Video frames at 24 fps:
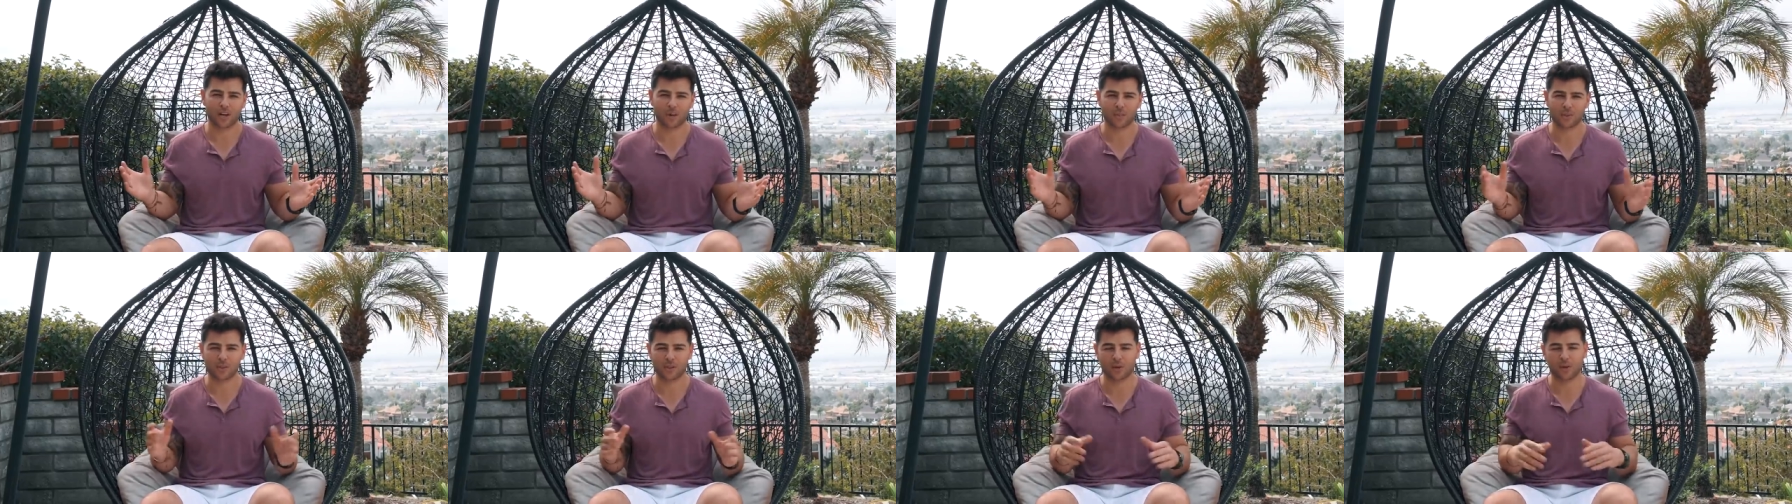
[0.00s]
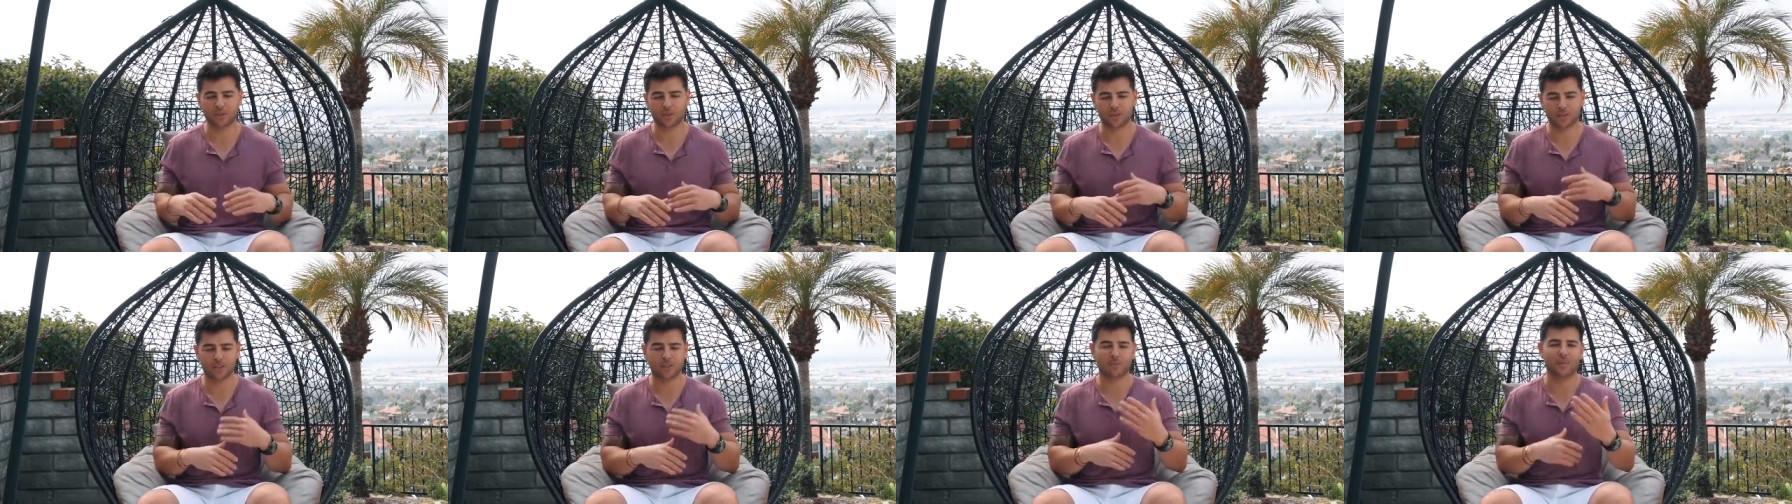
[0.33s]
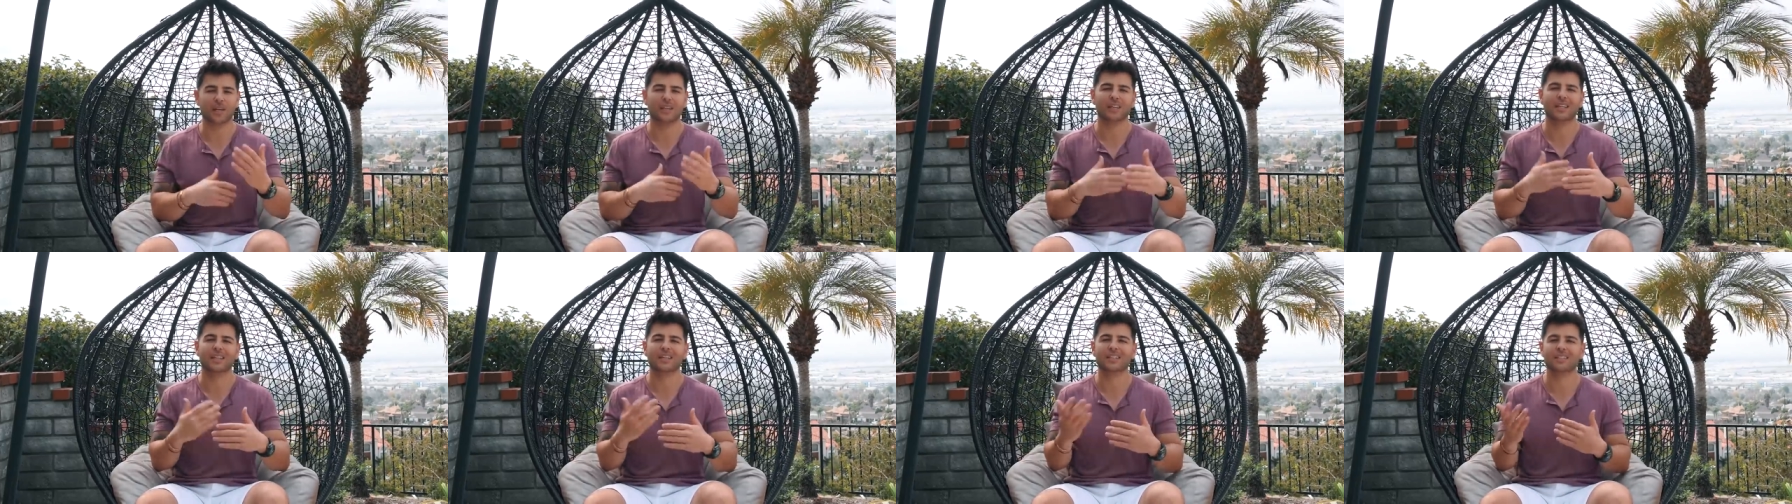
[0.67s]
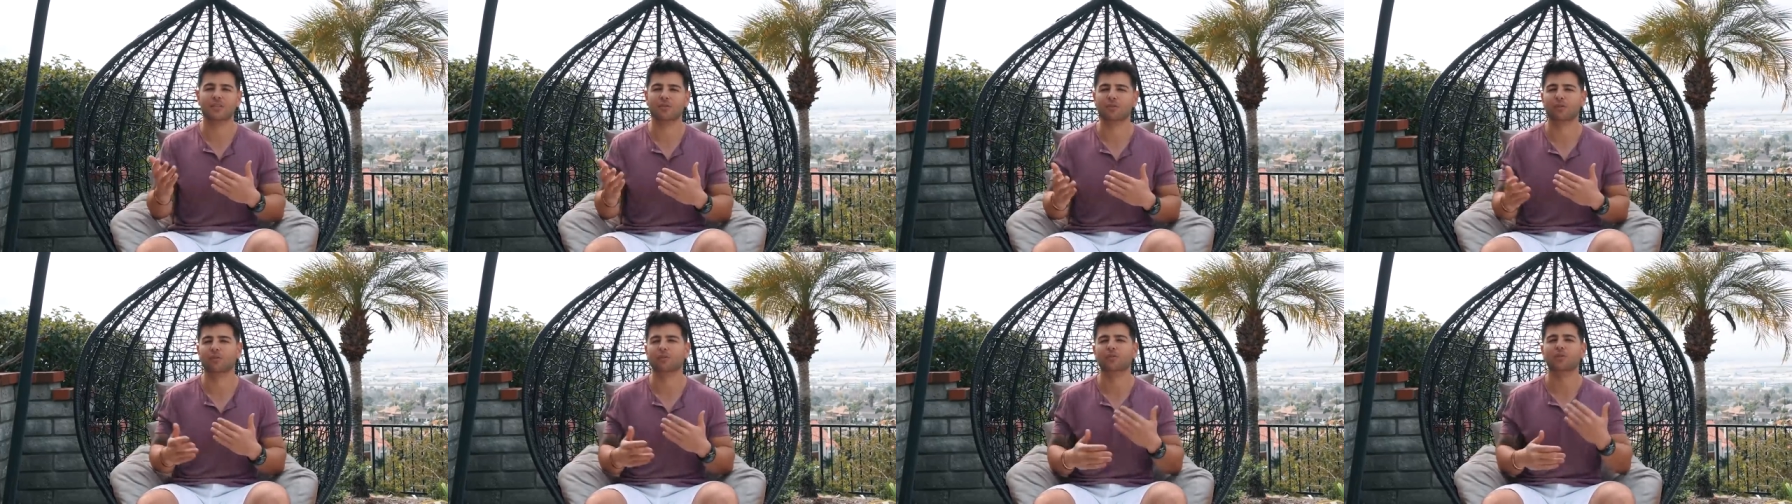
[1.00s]
episodes to make it
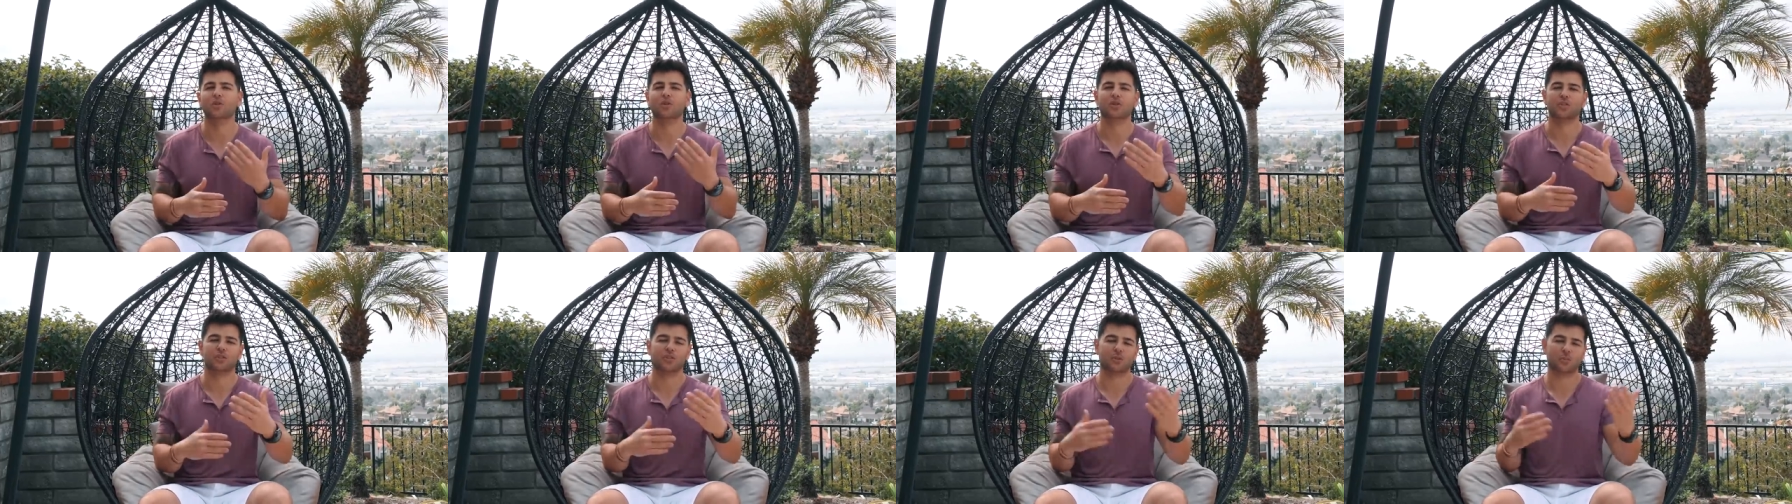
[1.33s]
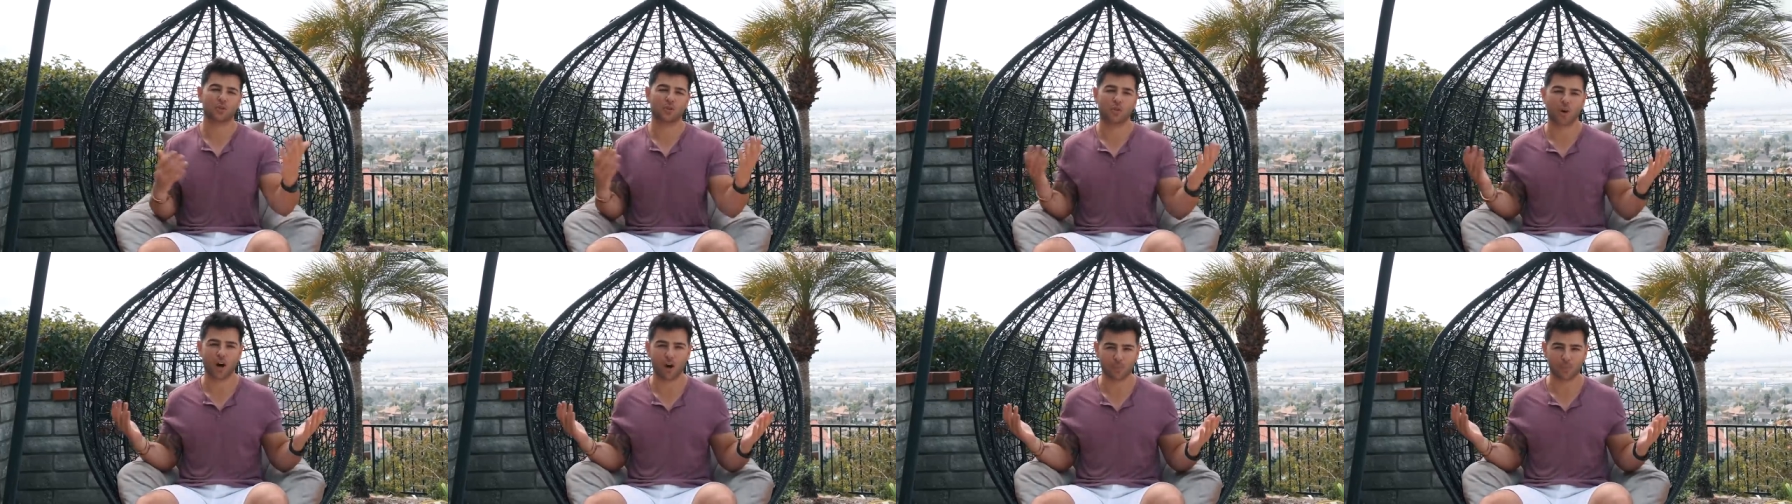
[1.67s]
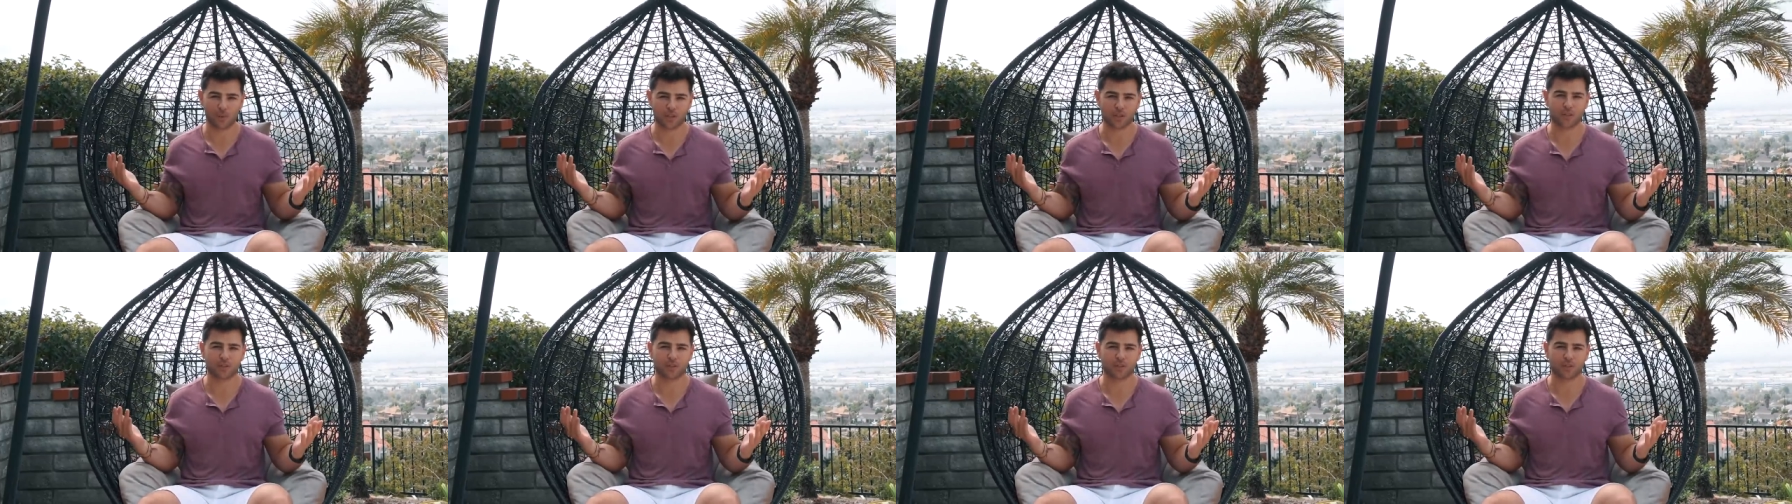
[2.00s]
easy for future subscribers